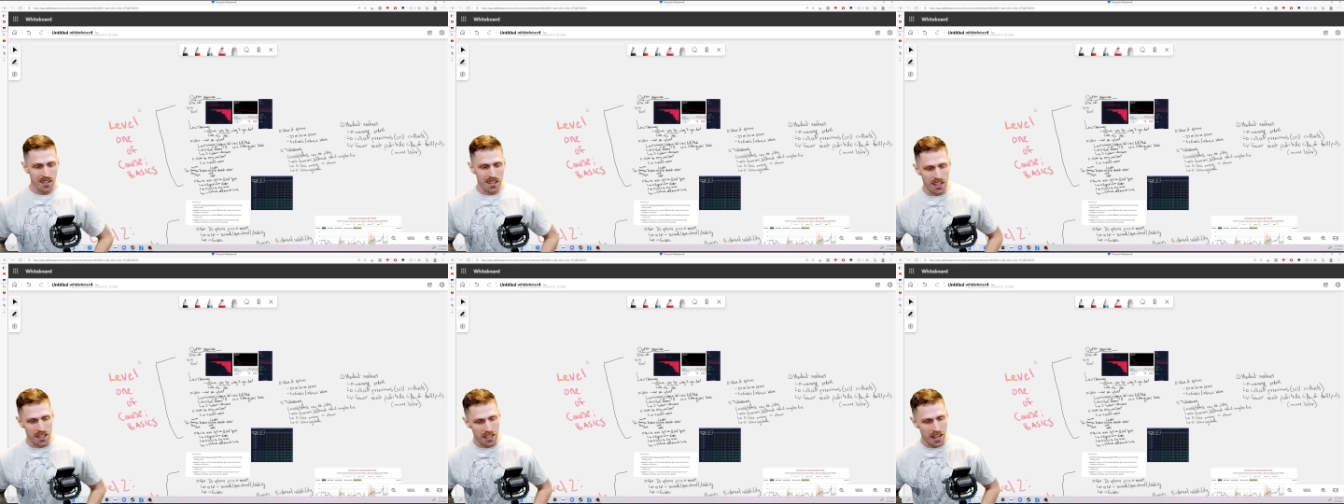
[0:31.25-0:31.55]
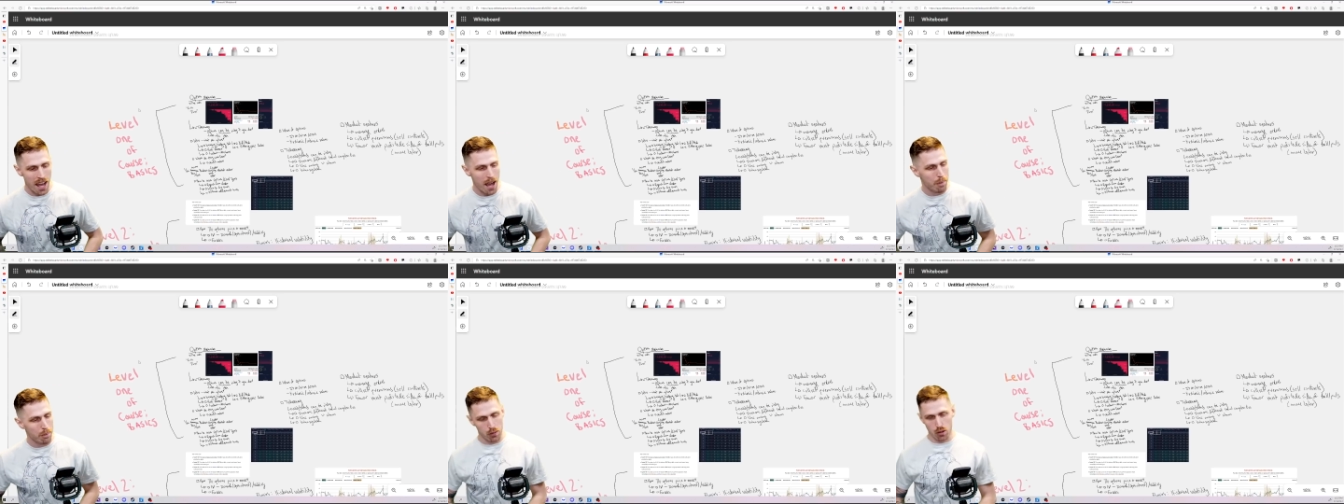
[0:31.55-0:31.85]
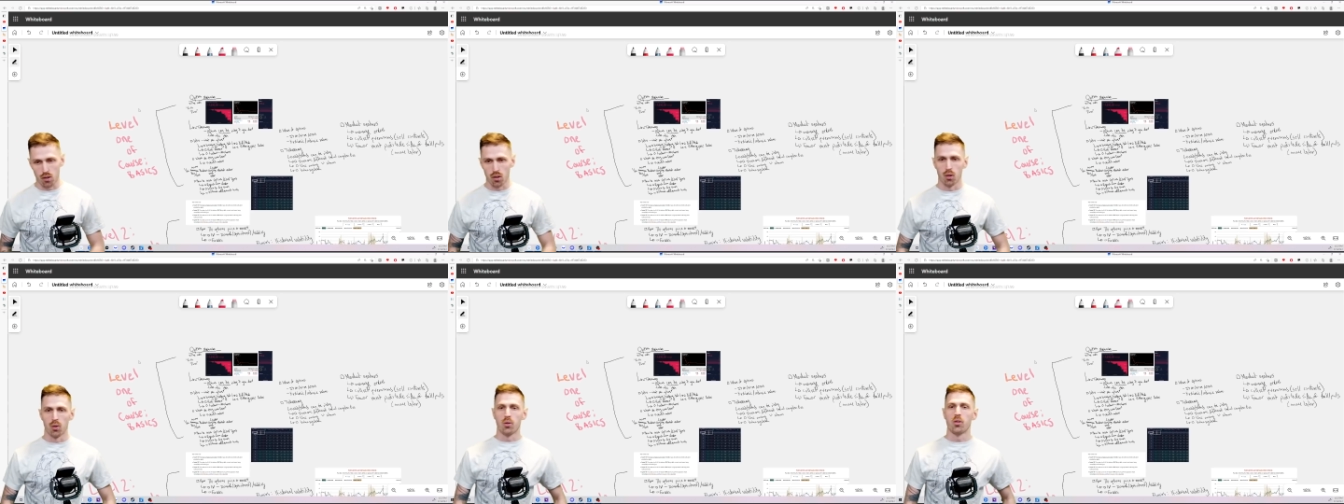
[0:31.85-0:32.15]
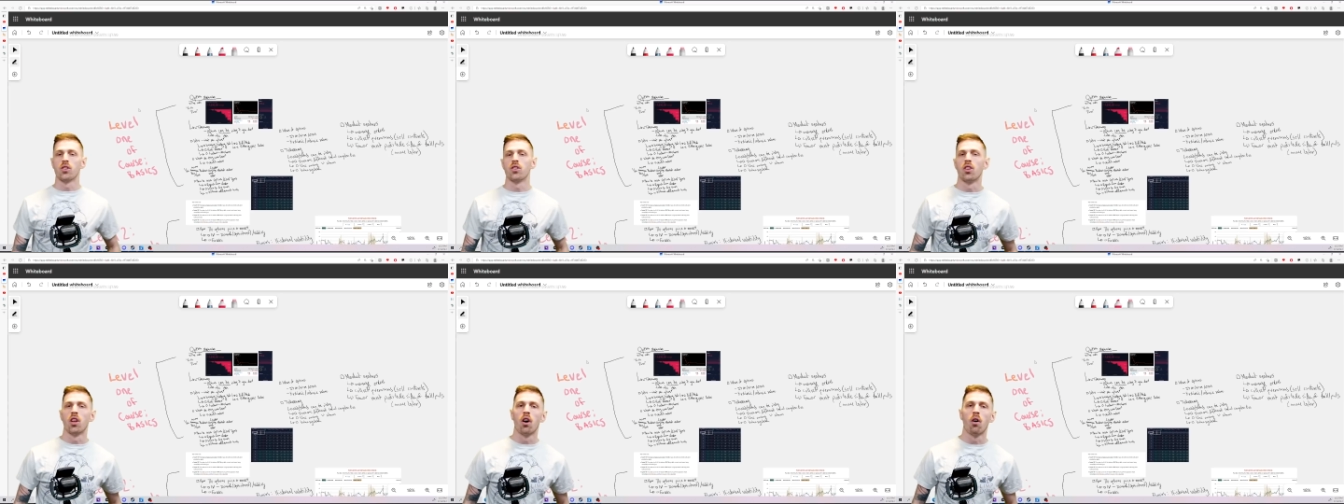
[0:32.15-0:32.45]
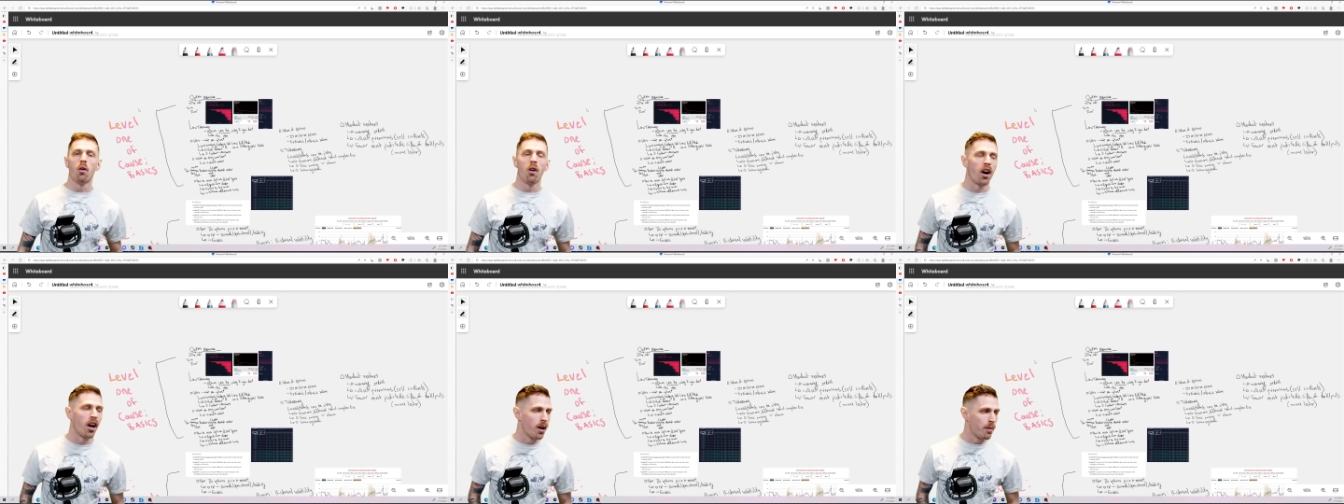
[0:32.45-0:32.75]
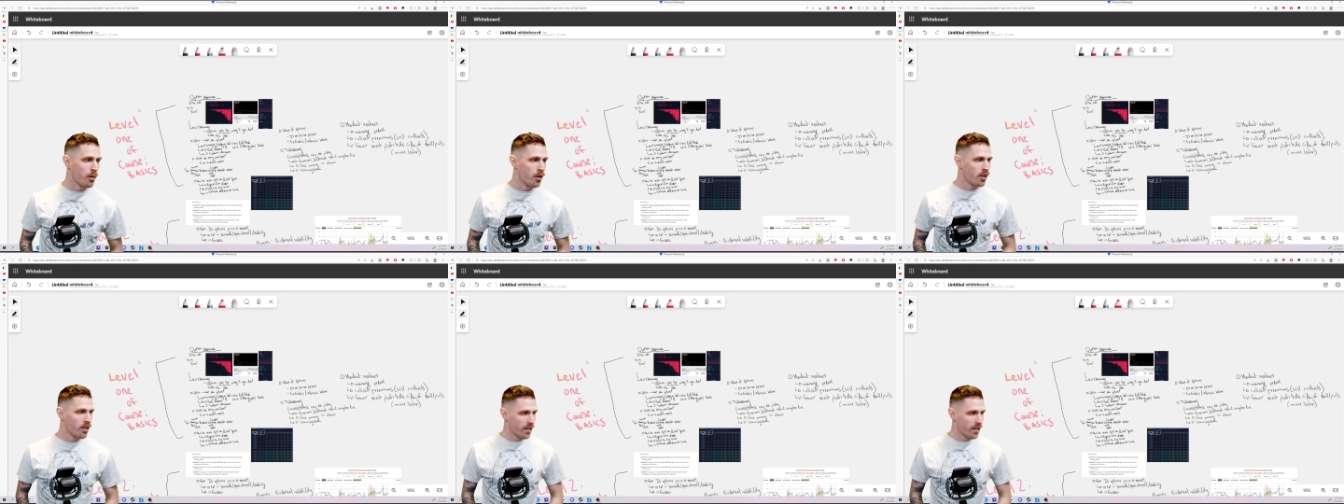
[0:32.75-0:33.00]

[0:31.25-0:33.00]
in absolutely no armor,